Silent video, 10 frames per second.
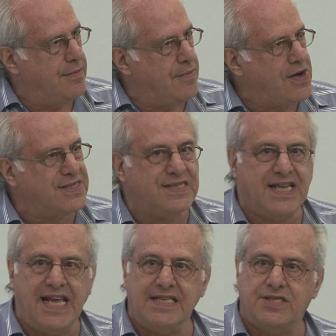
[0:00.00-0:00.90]
Marx's
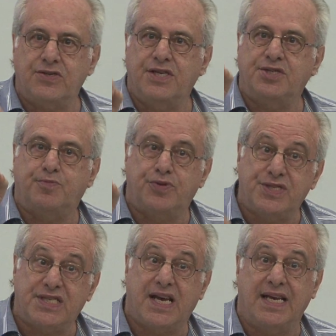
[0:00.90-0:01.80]
answer is
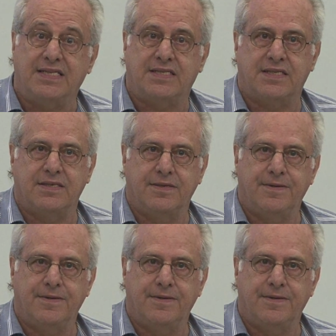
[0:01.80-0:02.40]
precise.